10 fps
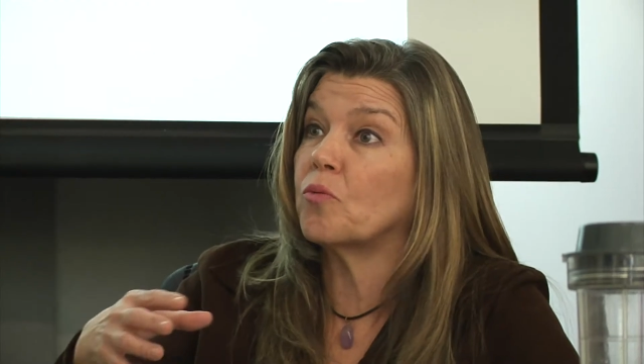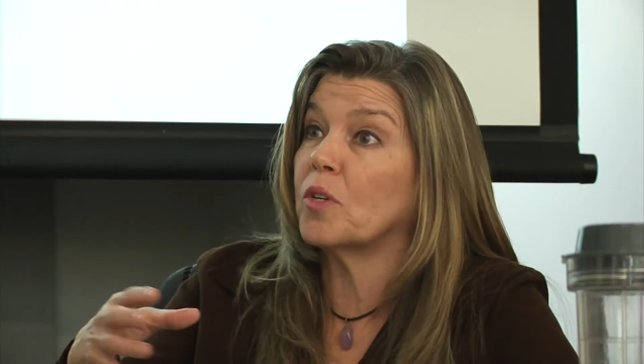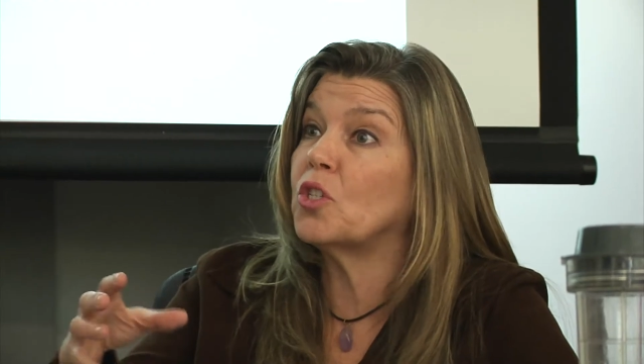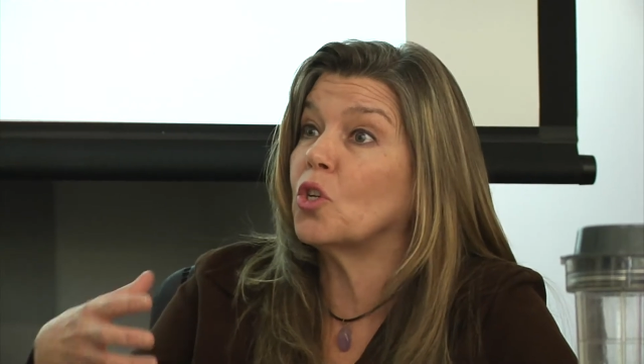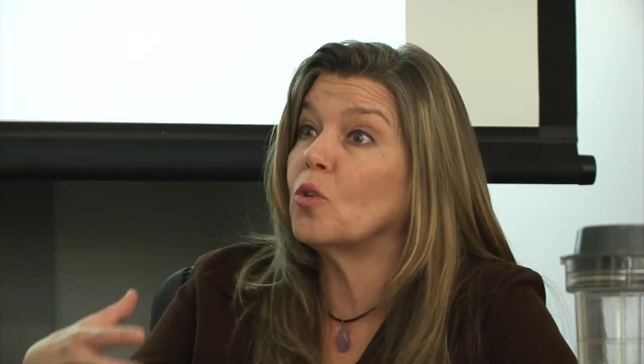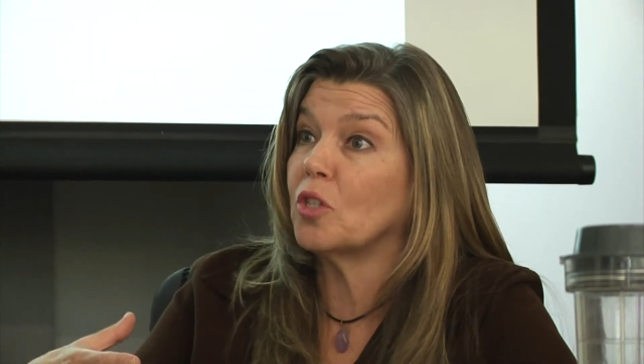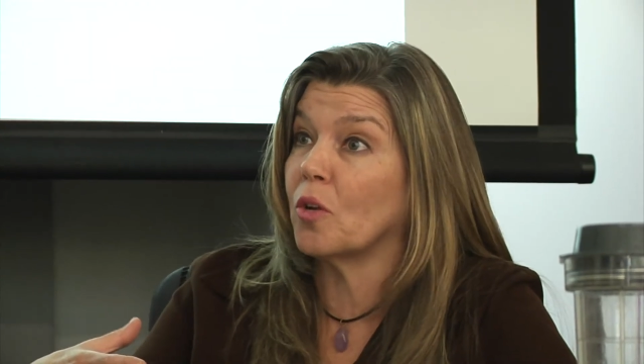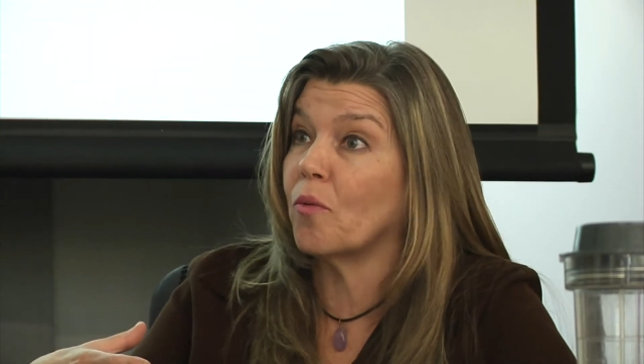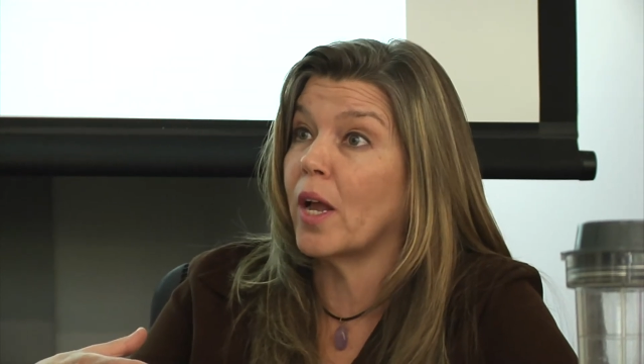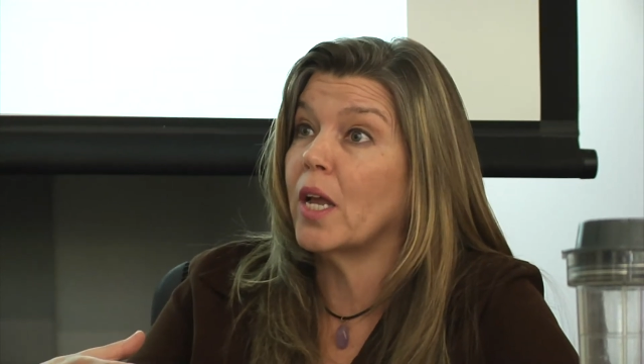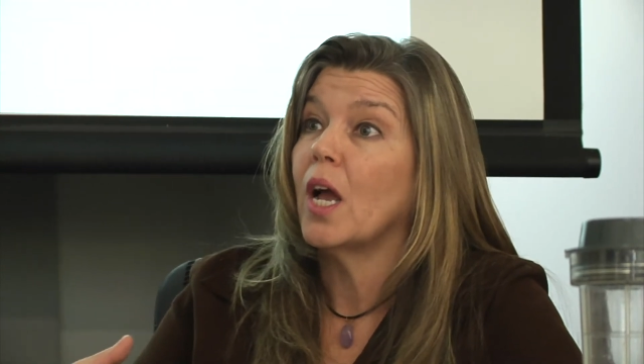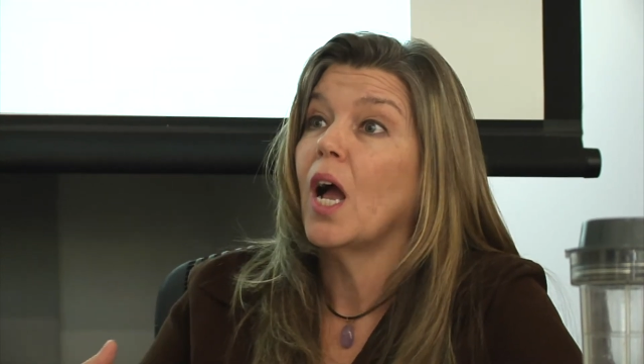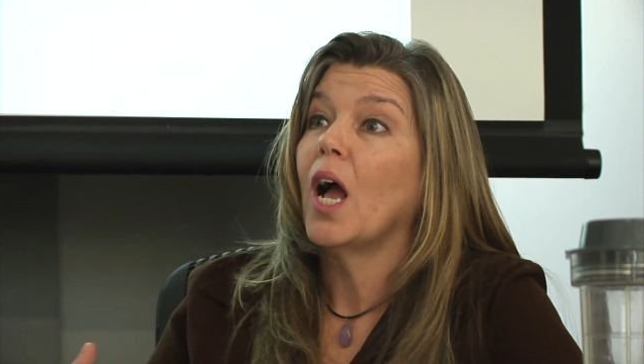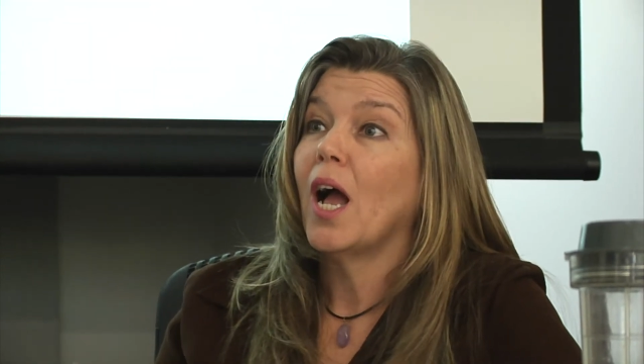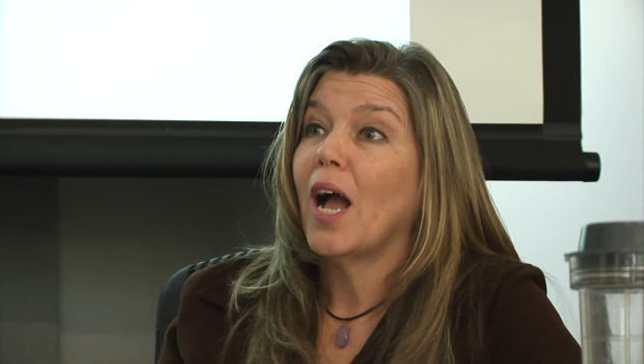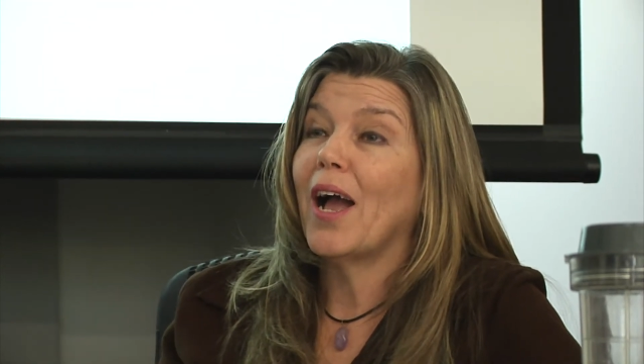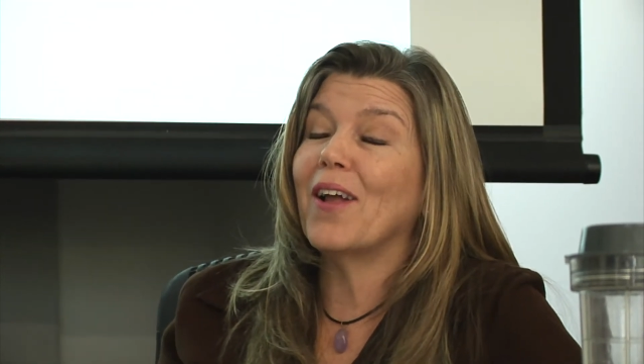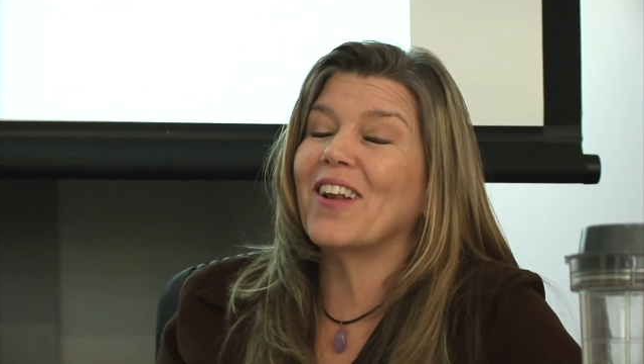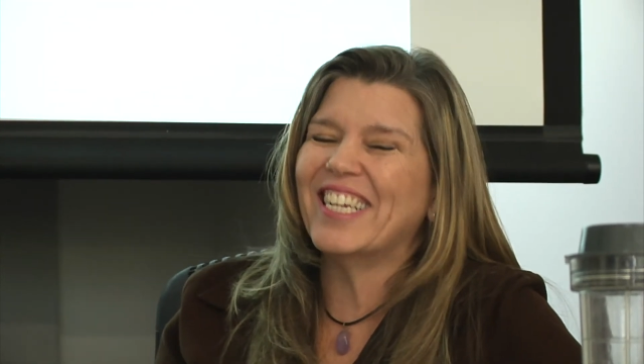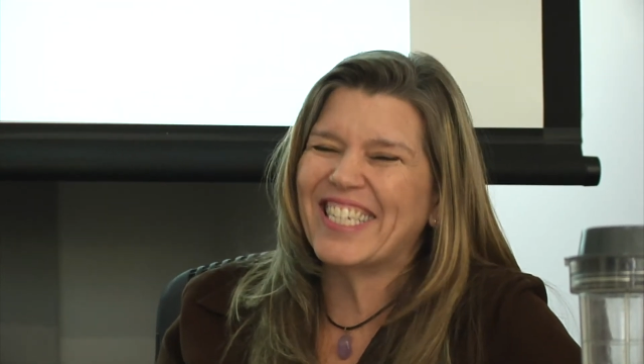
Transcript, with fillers: really anything like it in the country.